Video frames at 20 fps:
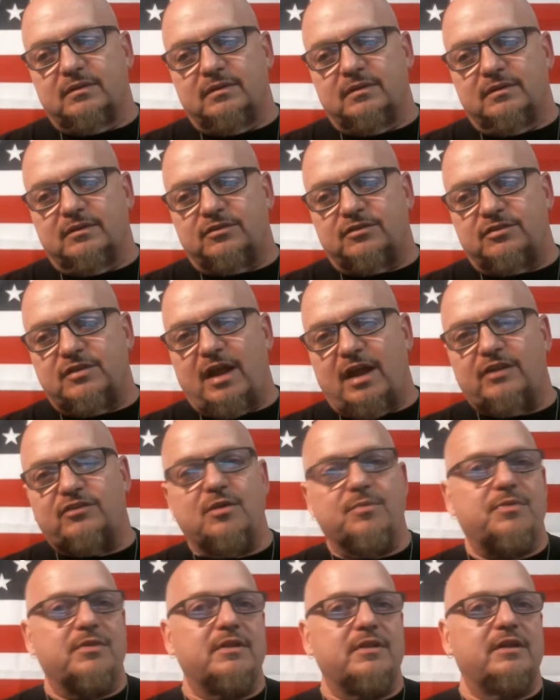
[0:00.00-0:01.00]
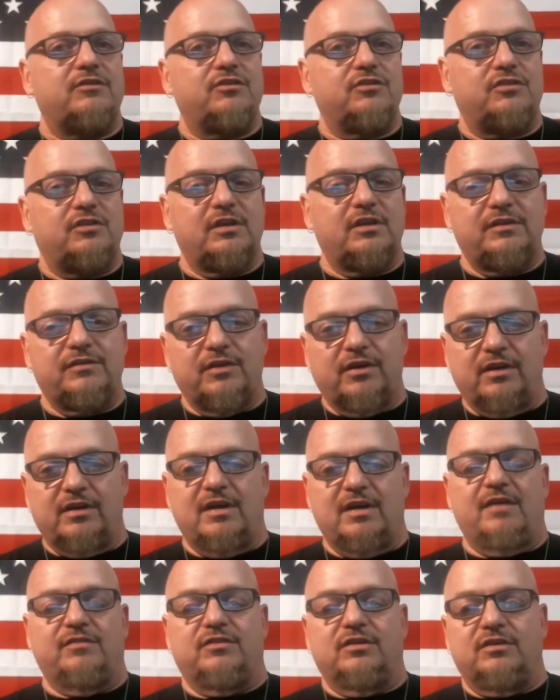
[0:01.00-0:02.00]
It's not something that you see very
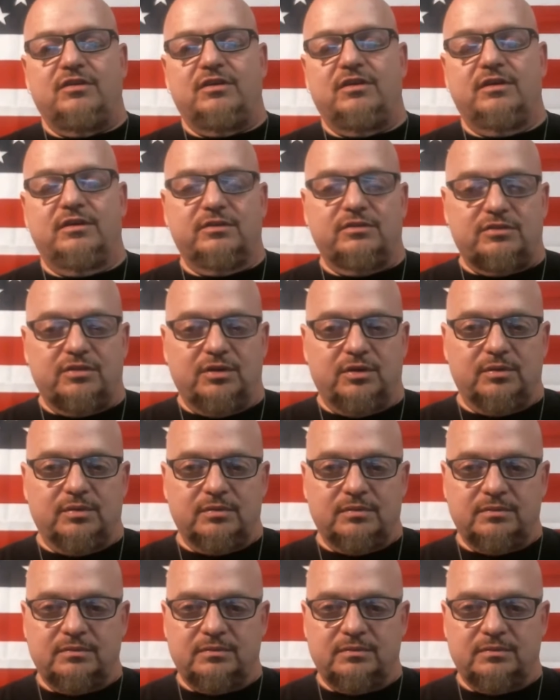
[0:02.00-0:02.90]
often, you know. So